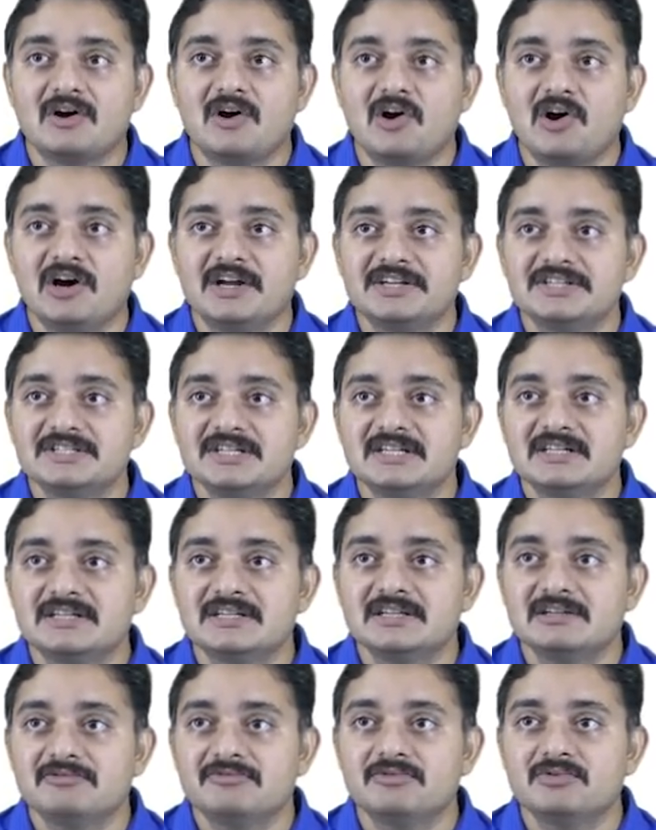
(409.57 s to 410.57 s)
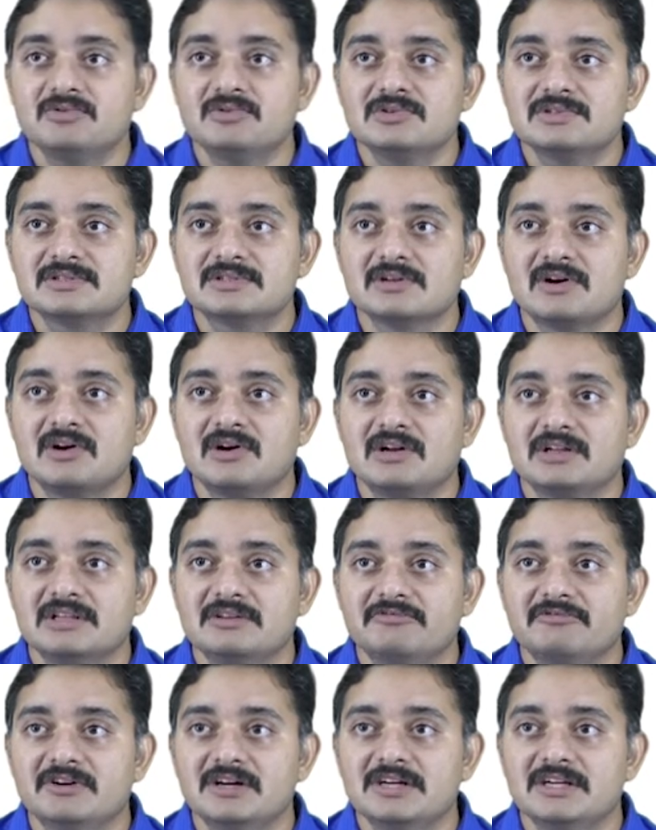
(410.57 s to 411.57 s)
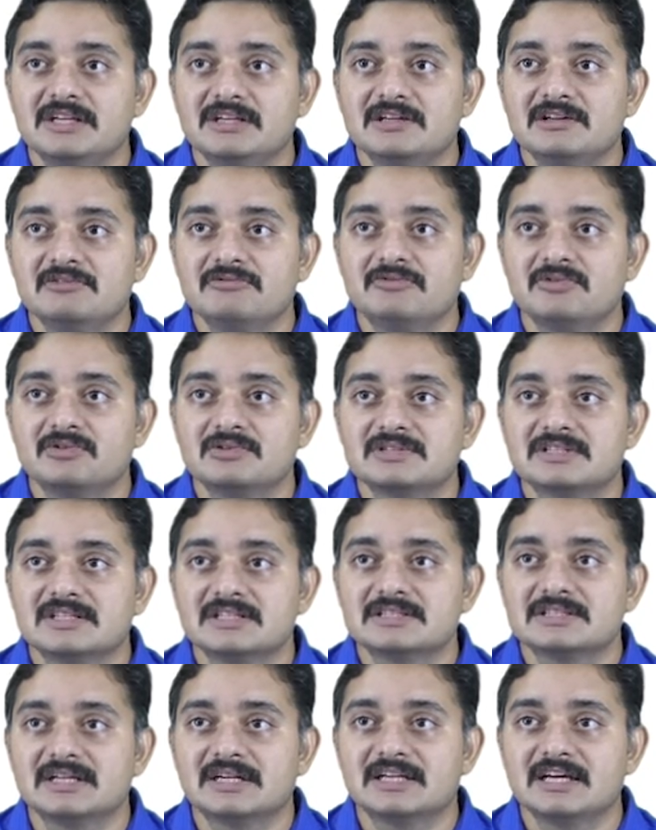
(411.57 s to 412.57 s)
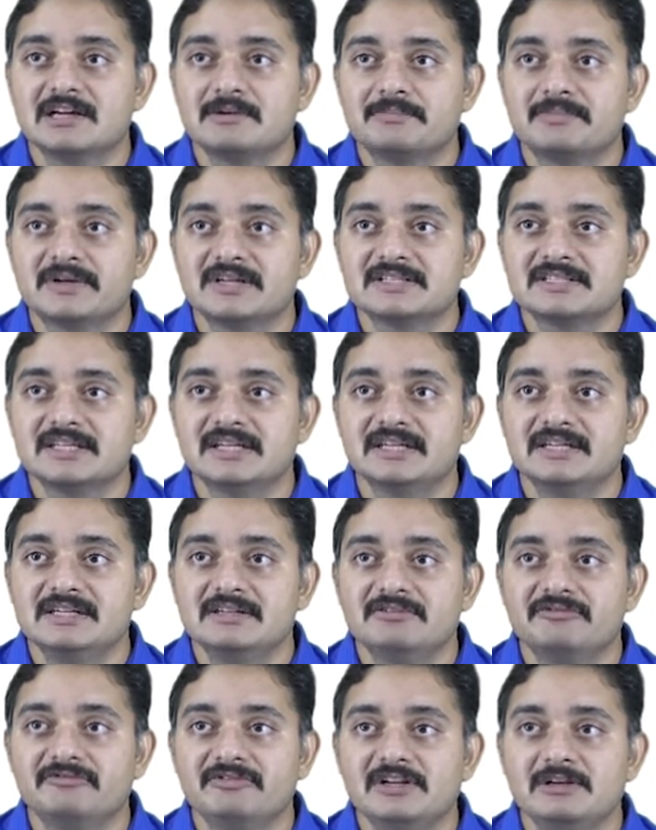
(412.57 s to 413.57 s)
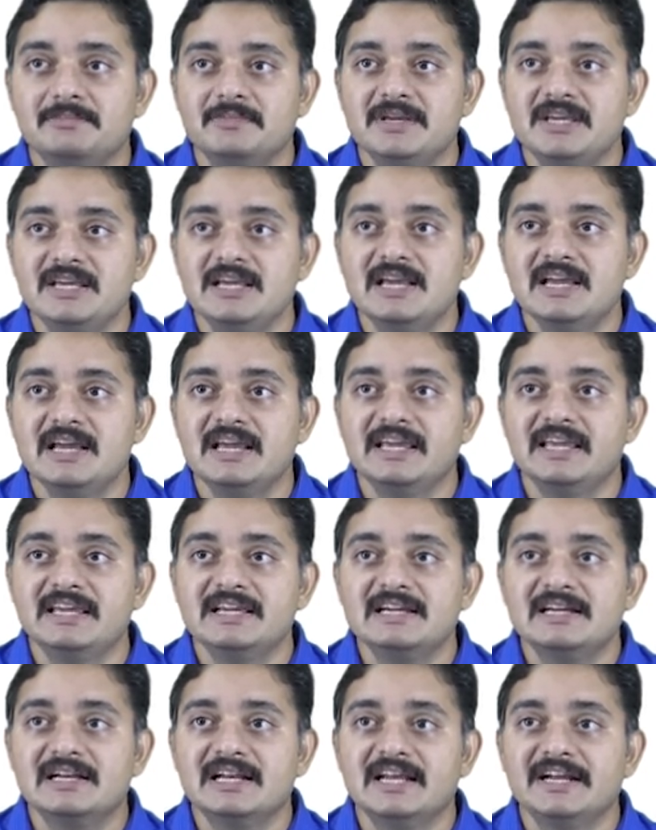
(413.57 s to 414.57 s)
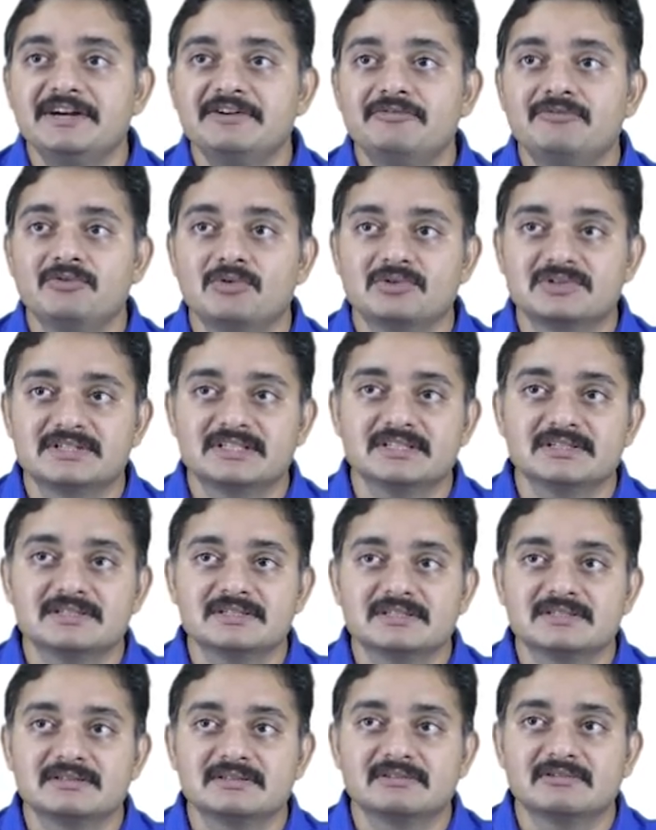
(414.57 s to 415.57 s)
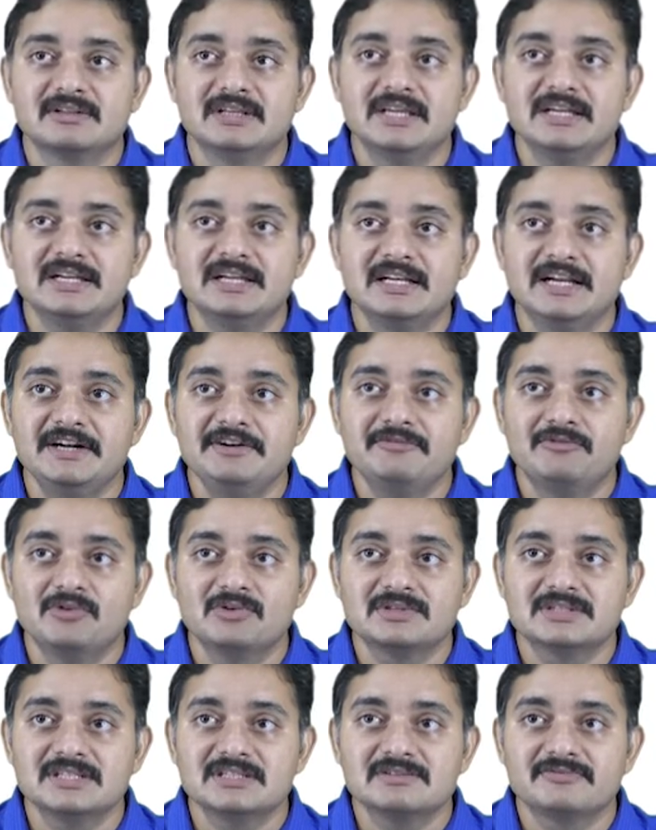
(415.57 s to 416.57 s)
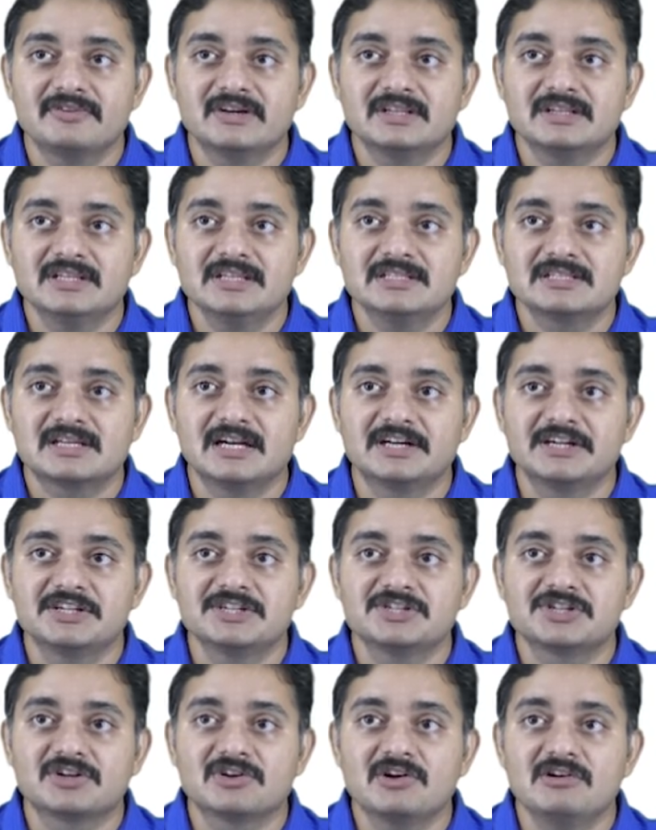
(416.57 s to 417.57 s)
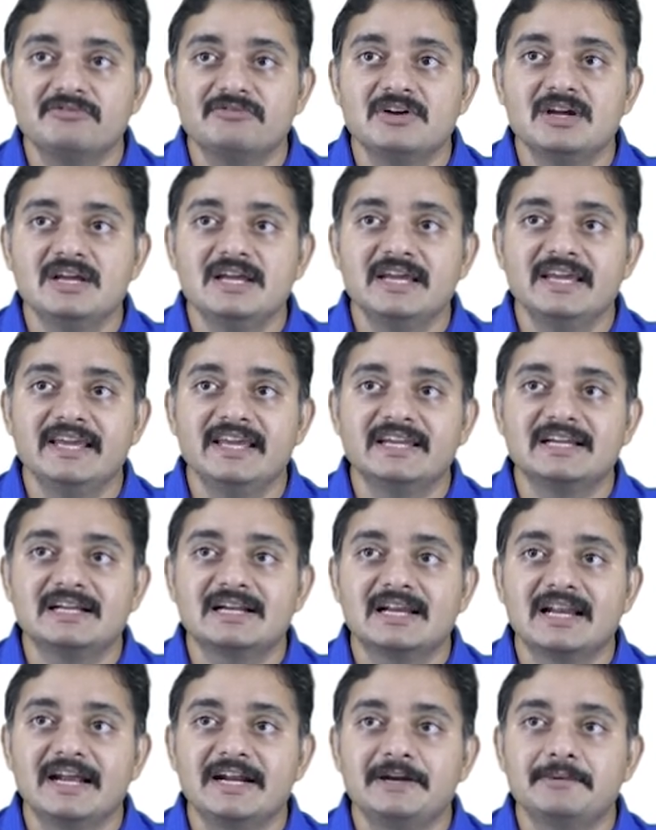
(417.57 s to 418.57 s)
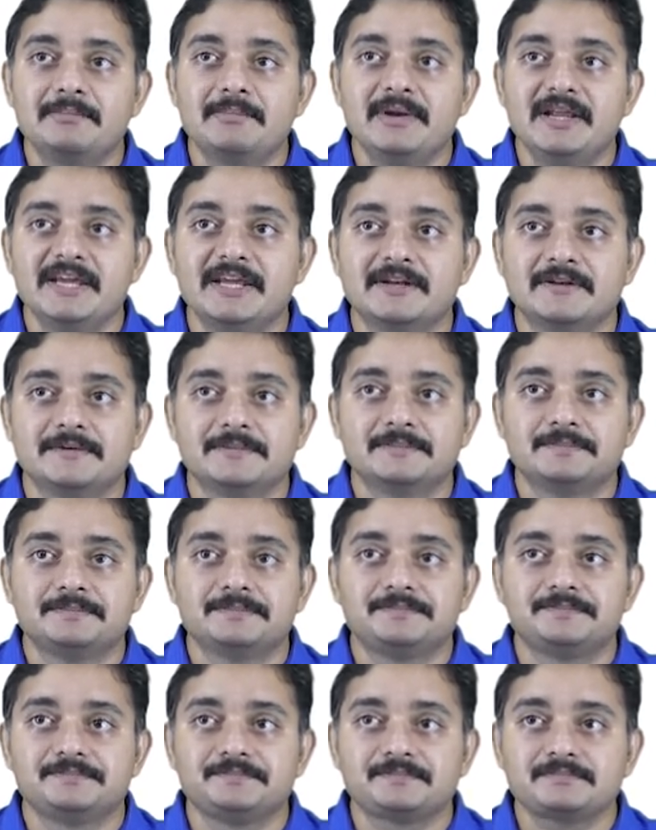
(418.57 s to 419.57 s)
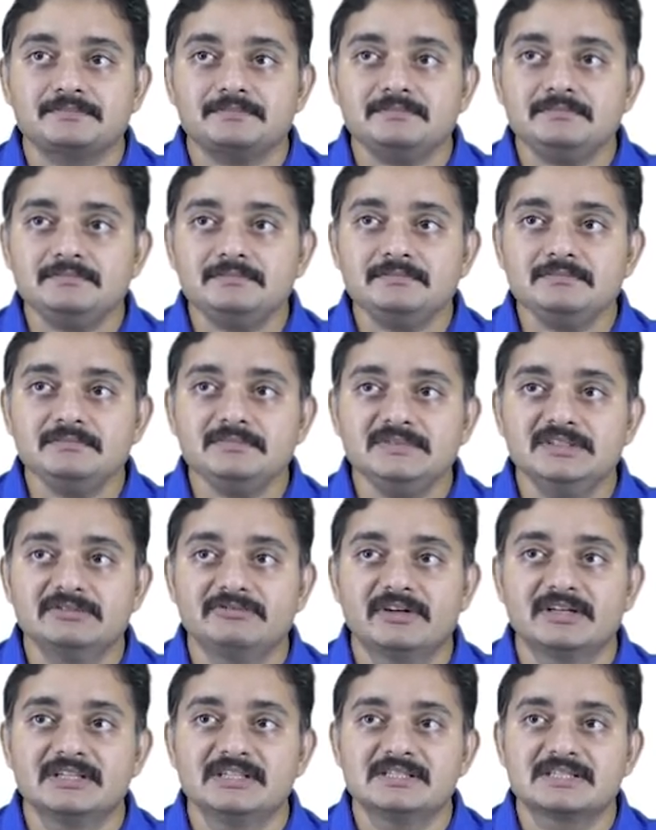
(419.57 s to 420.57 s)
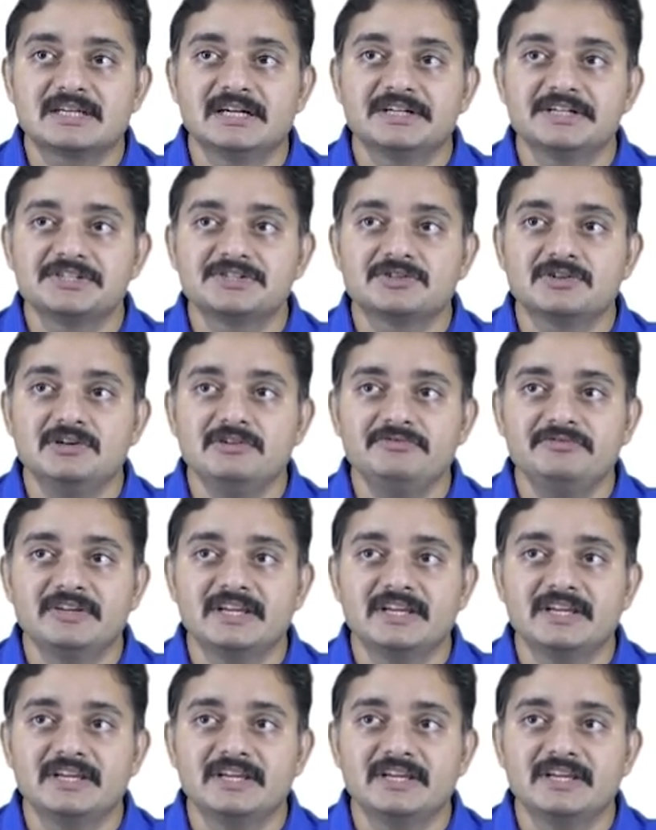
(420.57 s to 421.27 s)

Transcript: horizontal force or the vertical forces that are present will be inclined forces, inclined forces for this condition of inclined plane, for this condition of